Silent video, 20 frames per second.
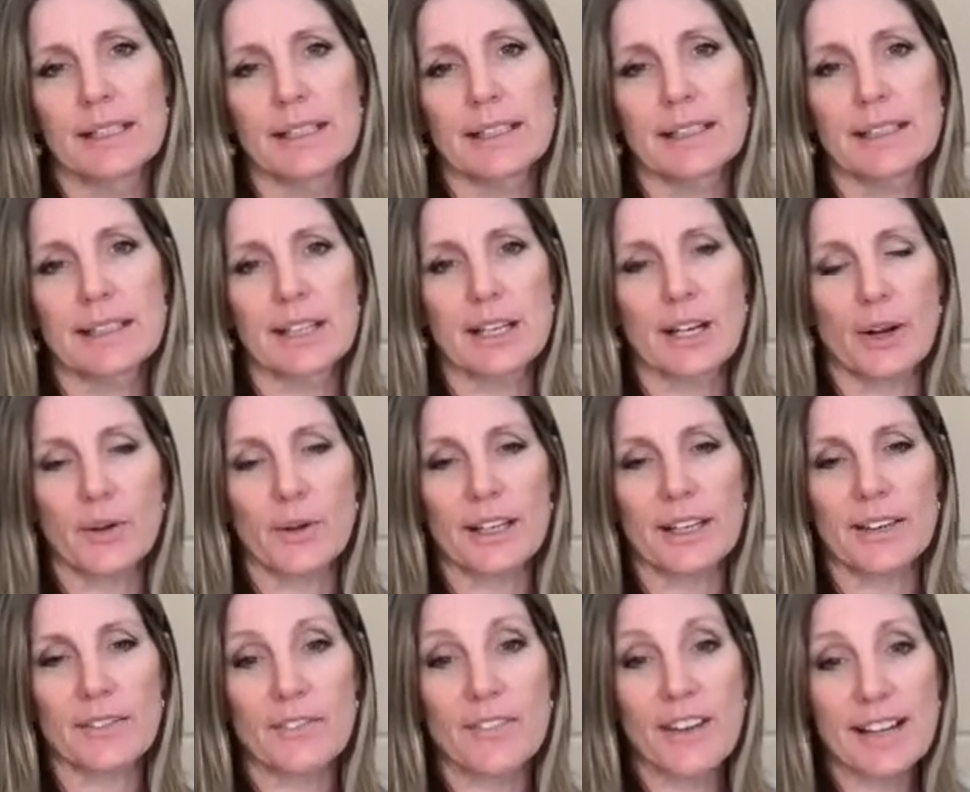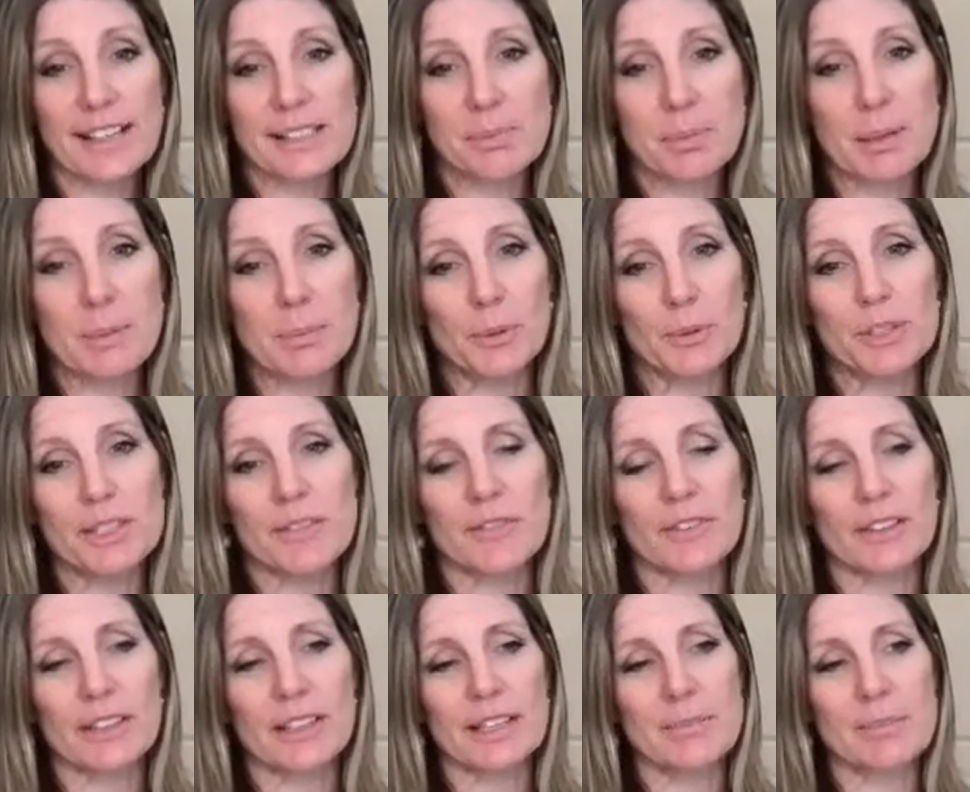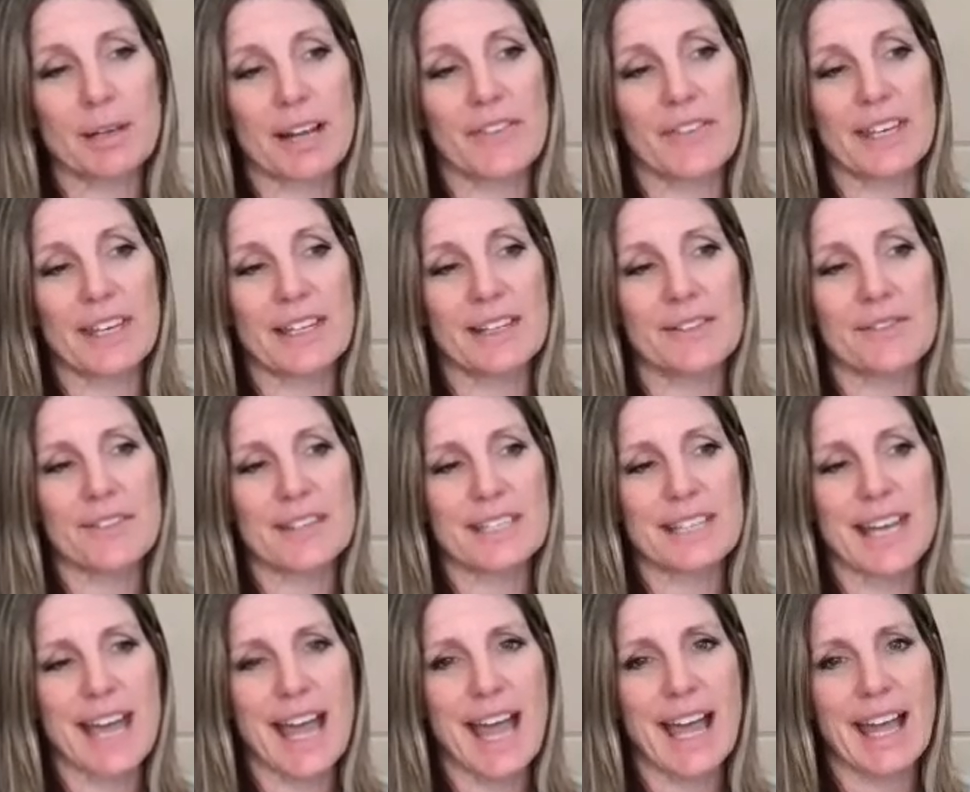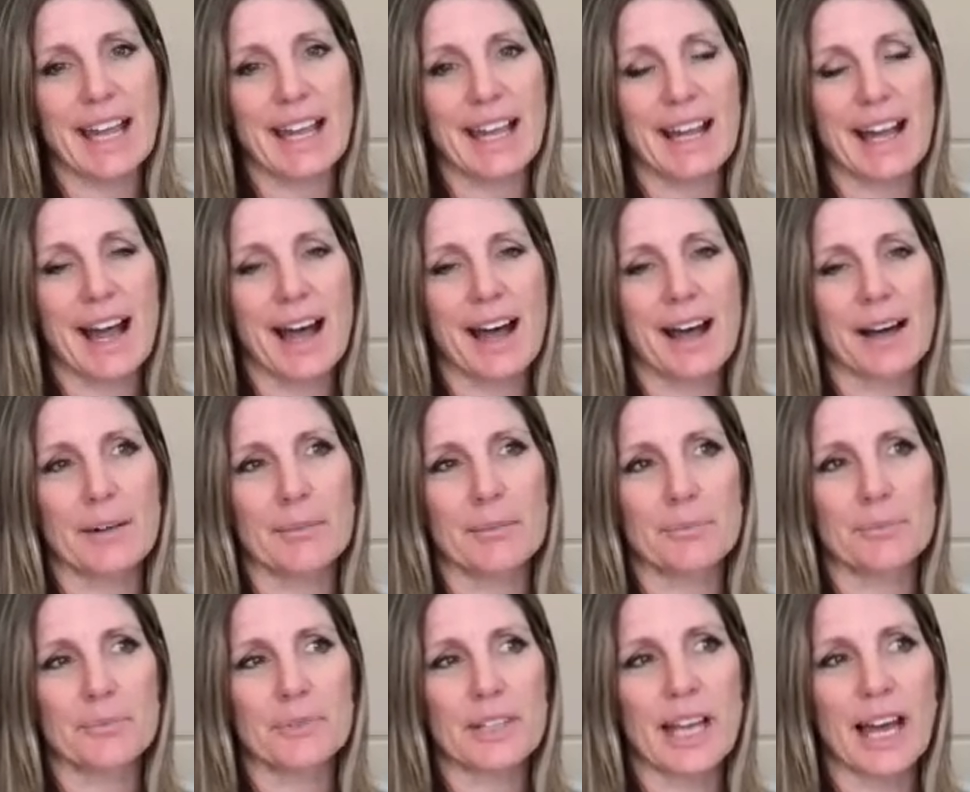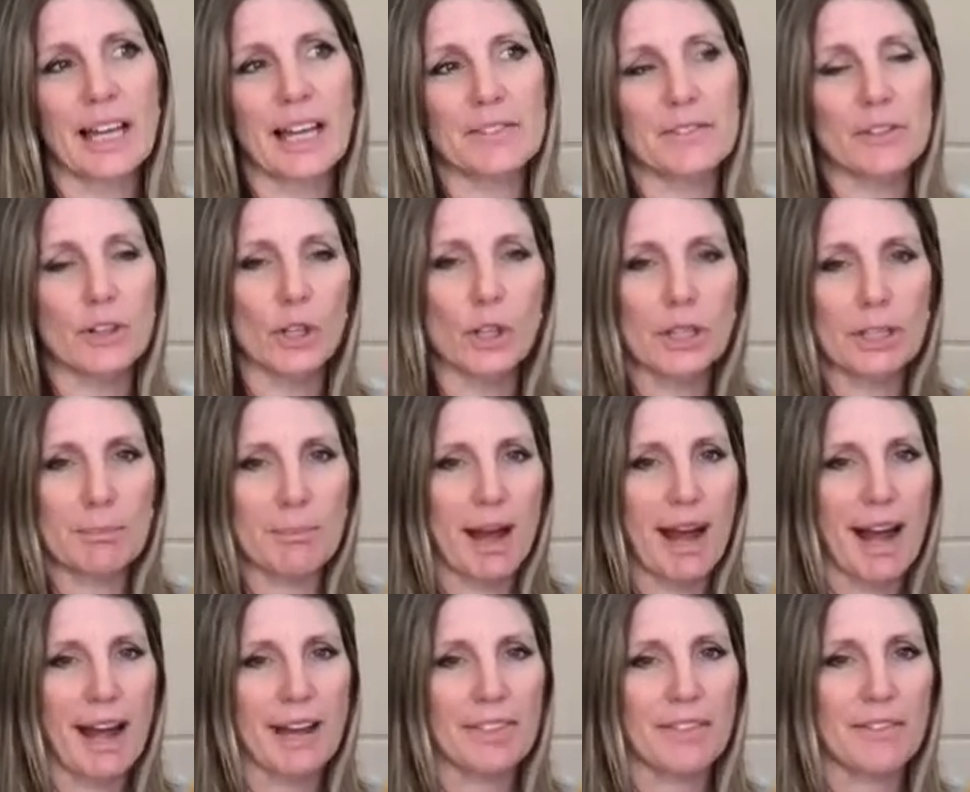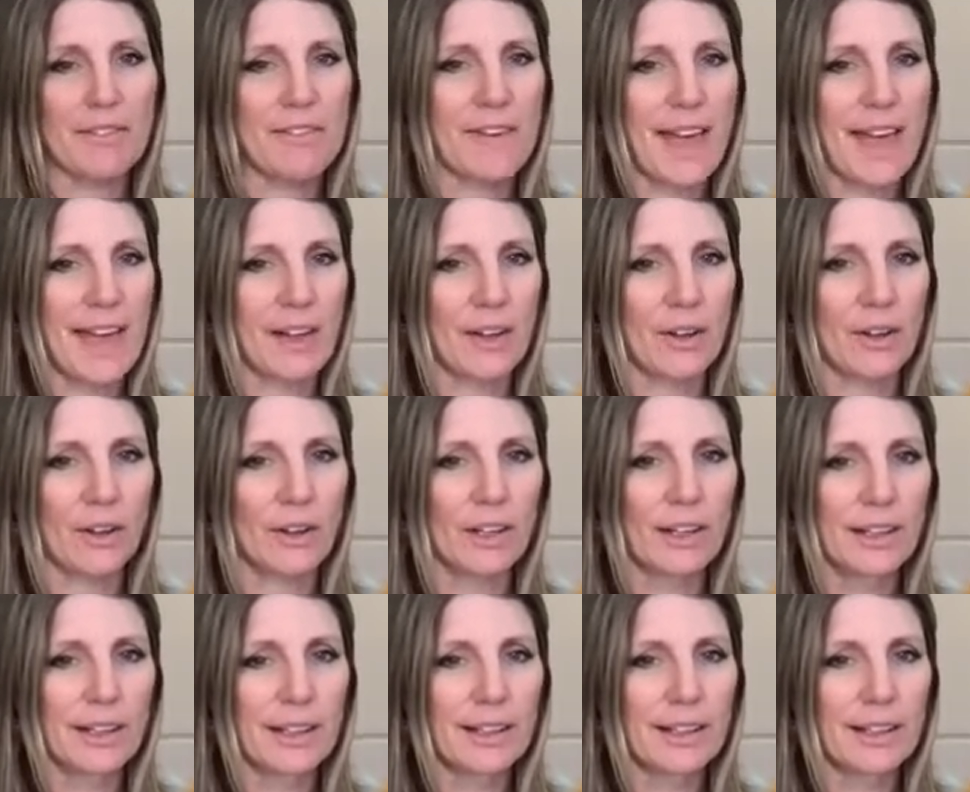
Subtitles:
it affects people differently, but at the end of the day, kind of looking behind the veil